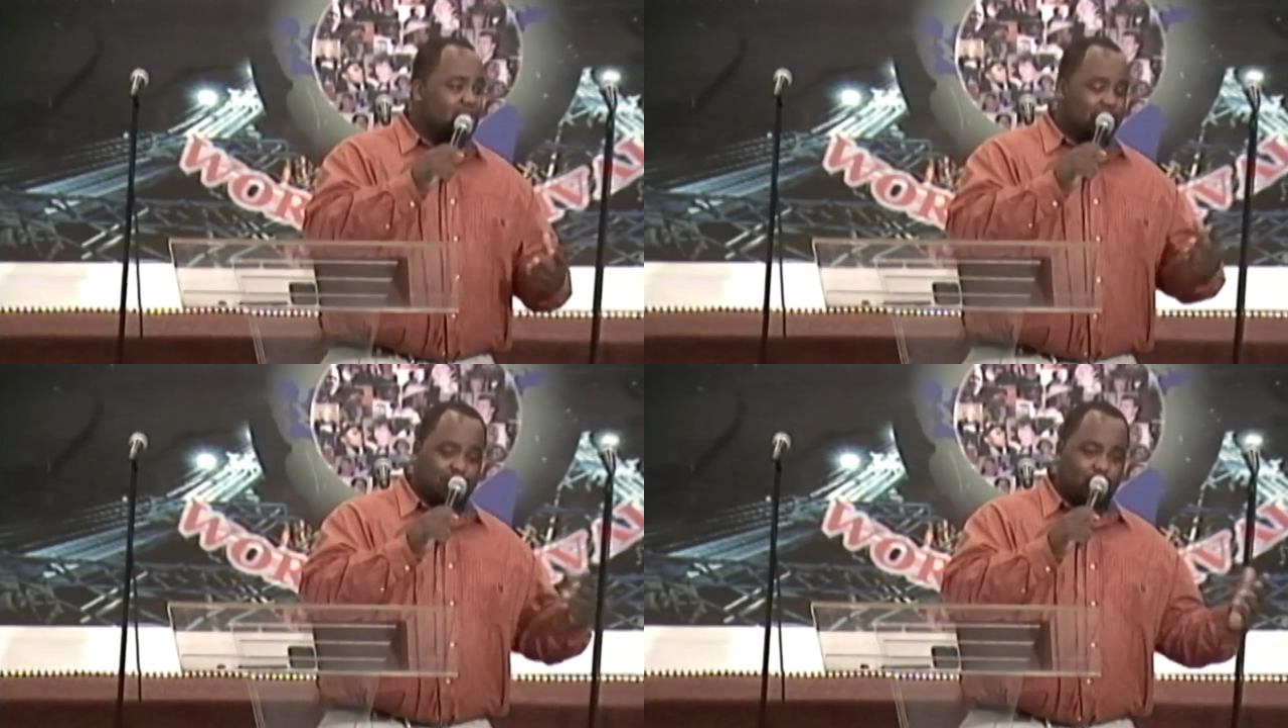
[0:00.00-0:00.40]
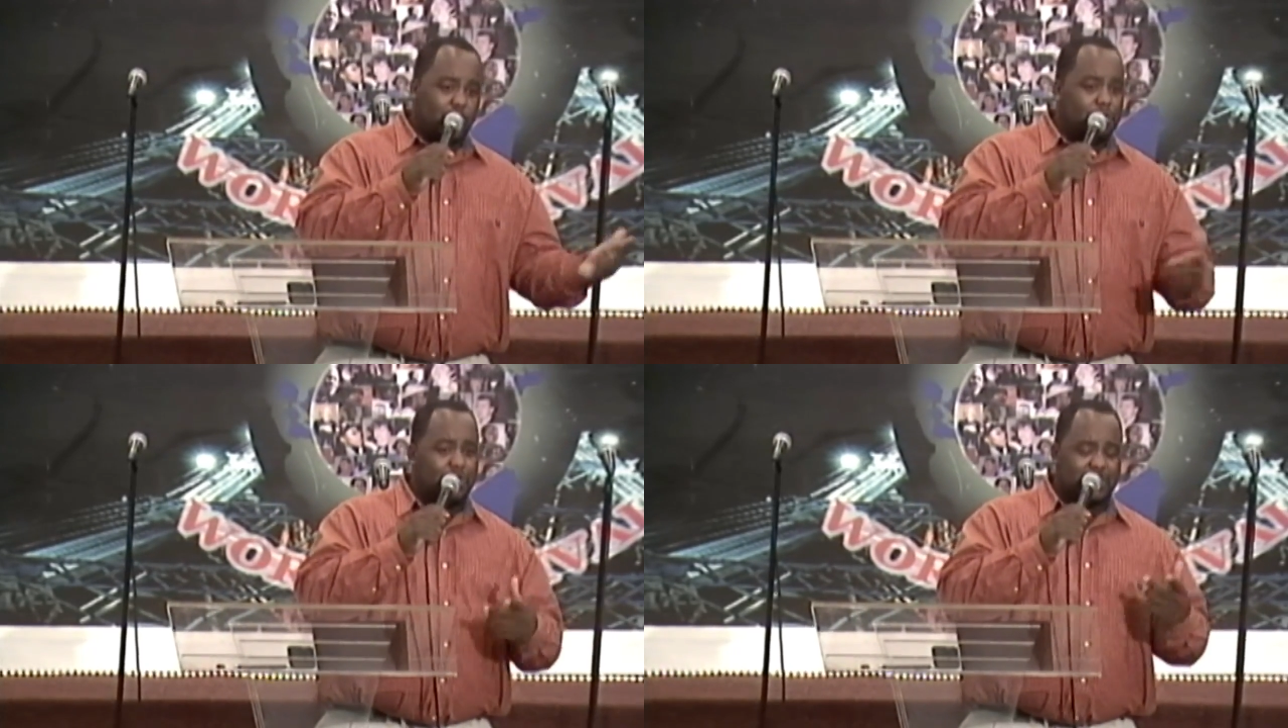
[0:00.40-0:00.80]
this is
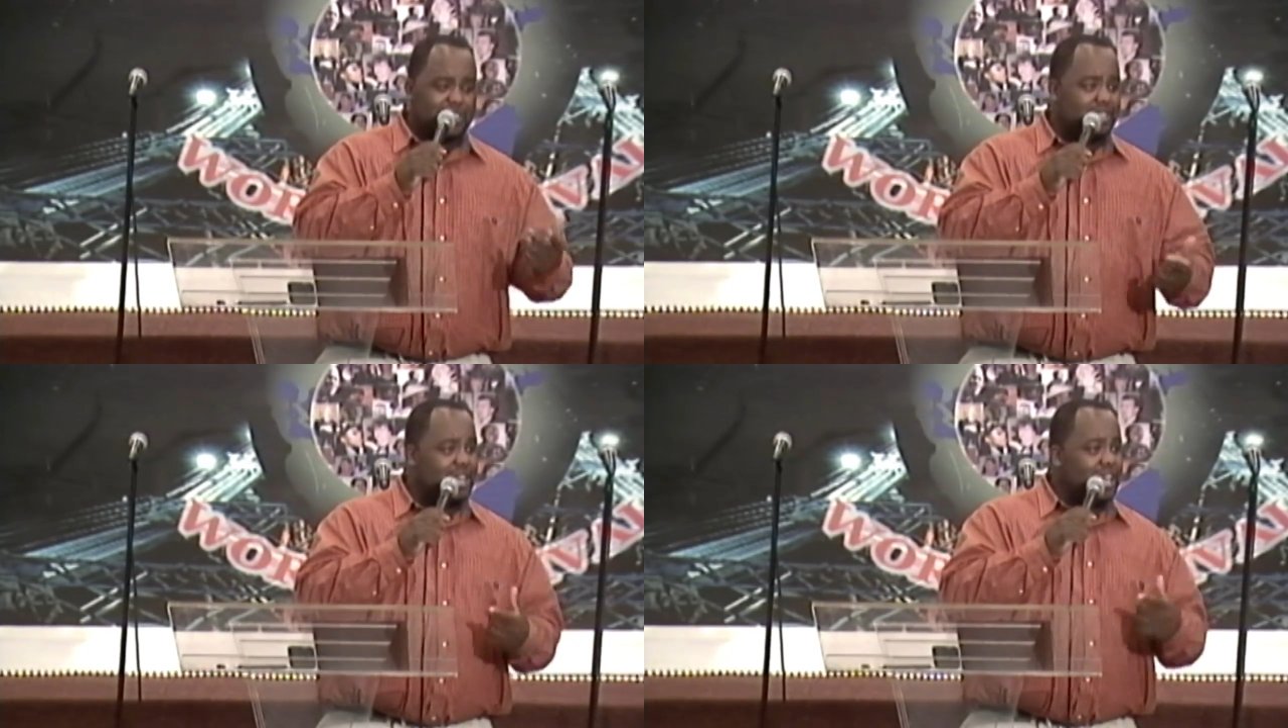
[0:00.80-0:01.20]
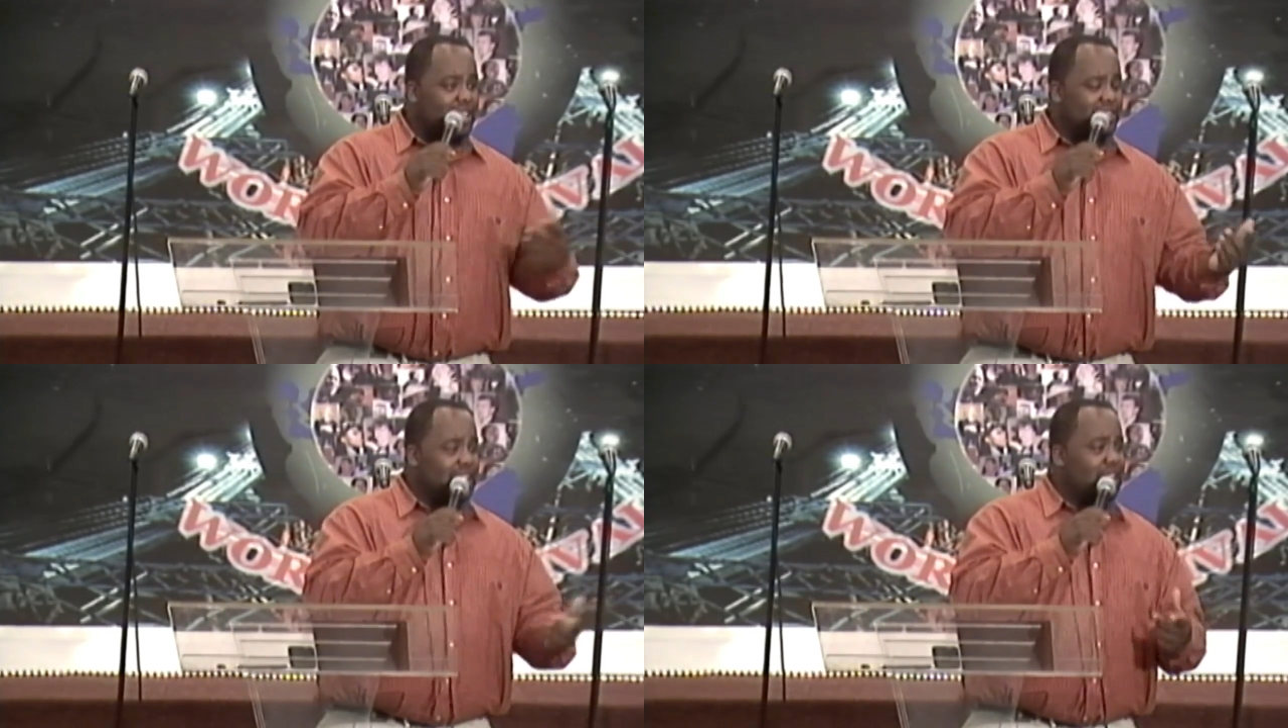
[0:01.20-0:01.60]
three months con
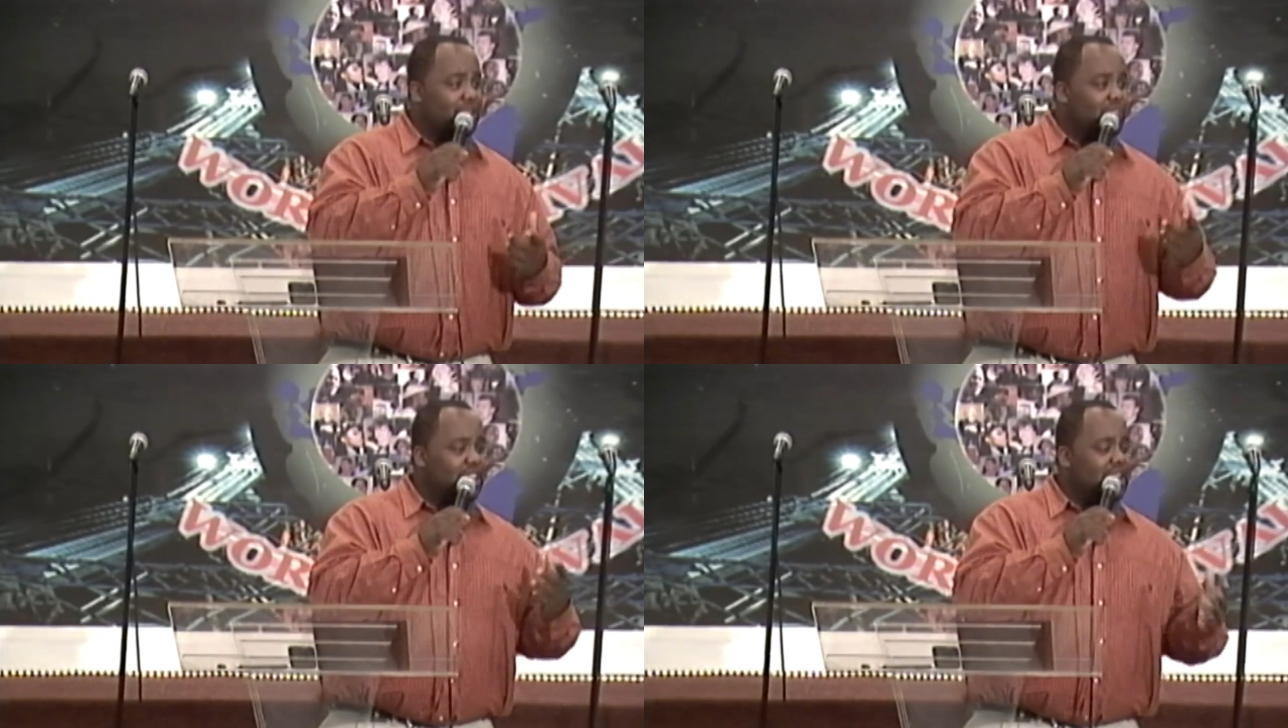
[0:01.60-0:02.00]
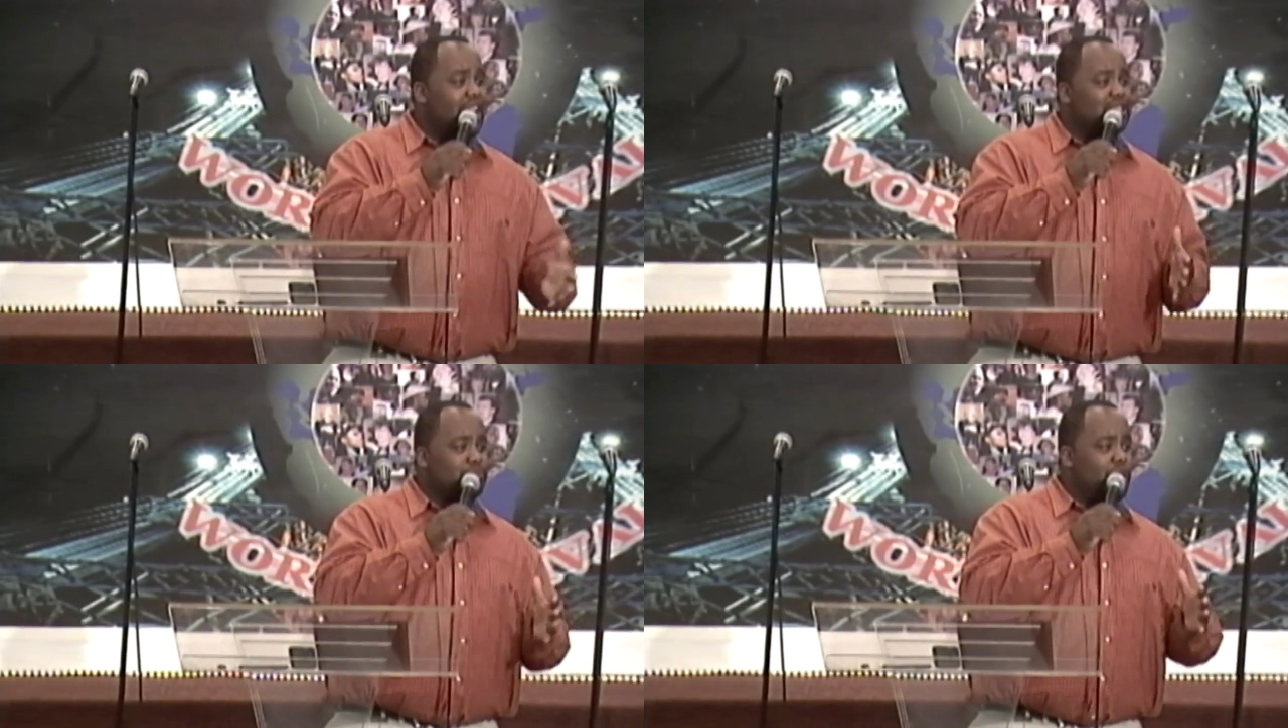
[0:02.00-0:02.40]
consecutively, the
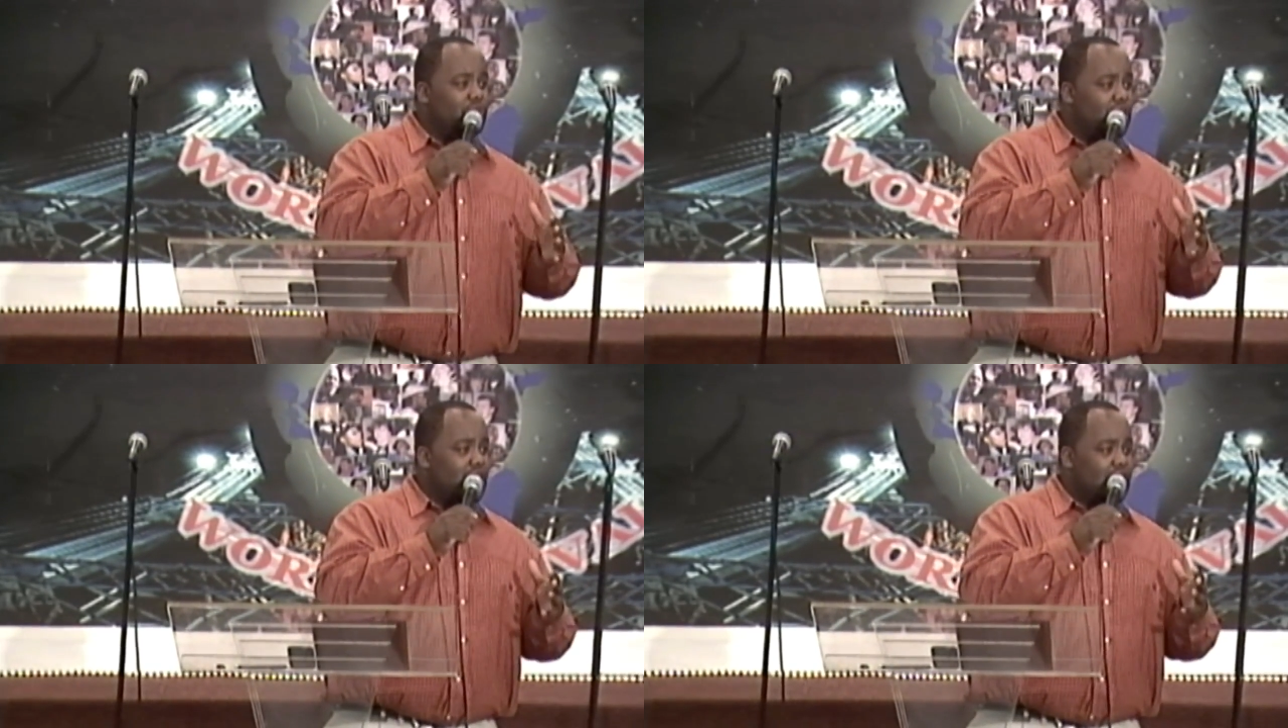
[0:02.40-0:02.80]
next month,